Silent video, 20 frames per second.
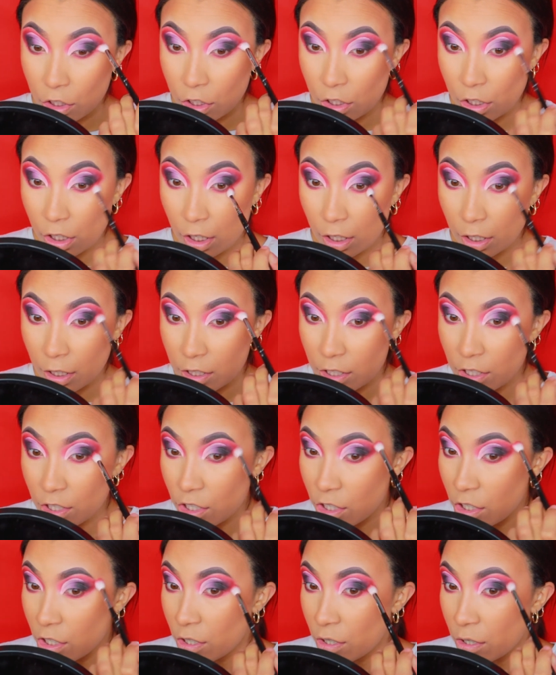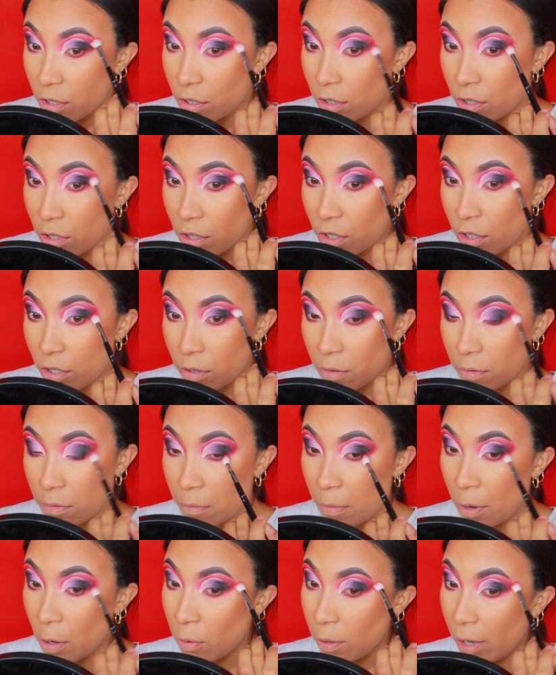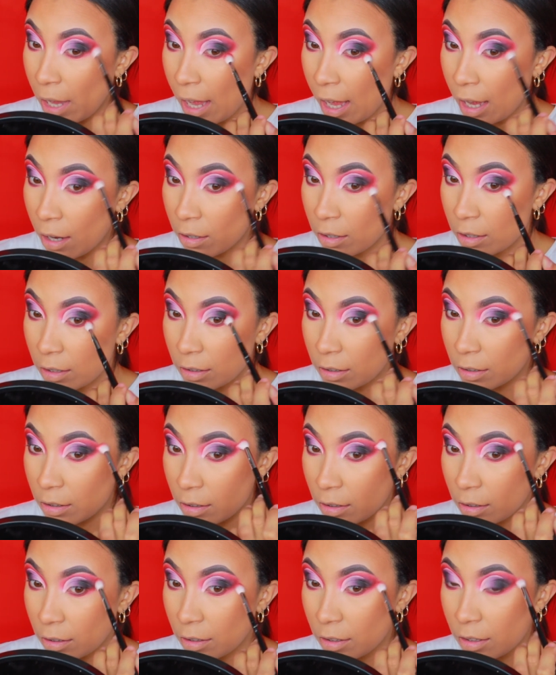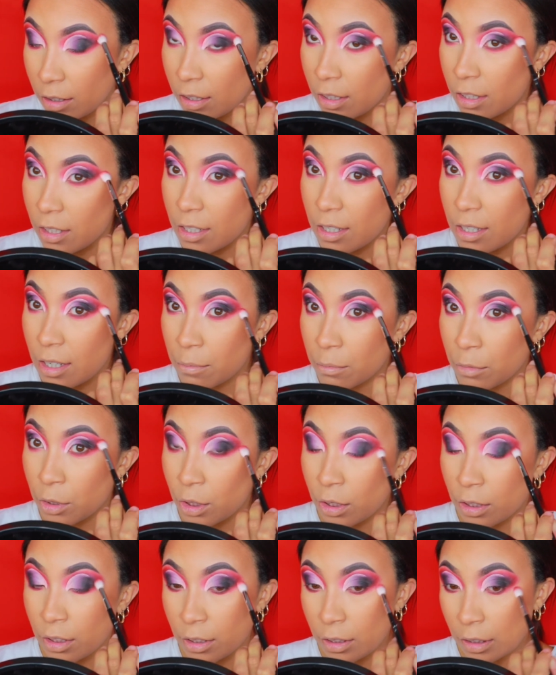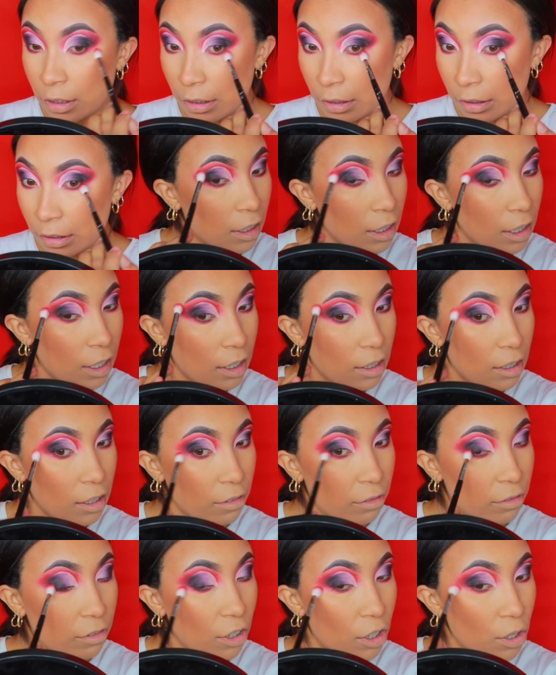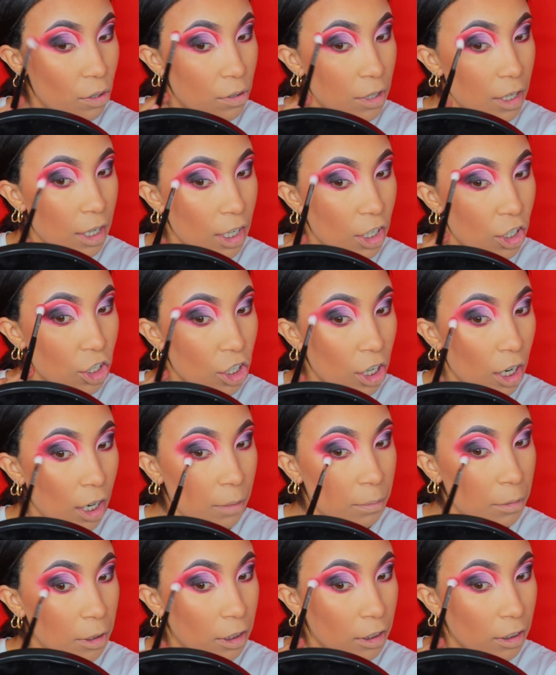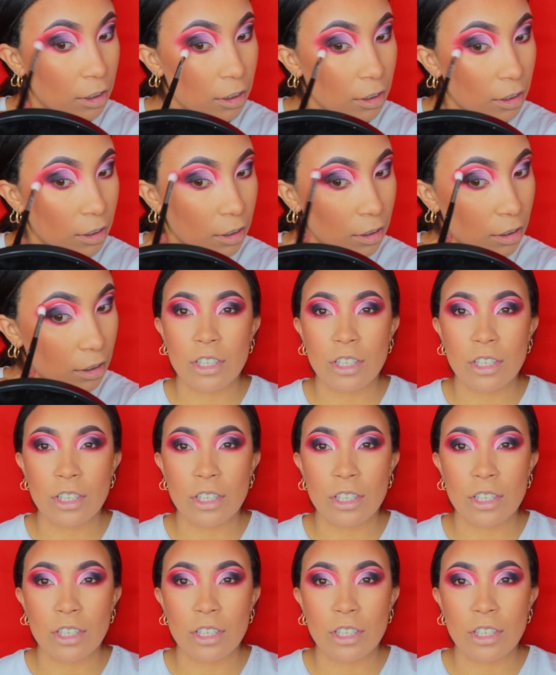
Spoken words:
just smoke out some more and diffuse any sharpness.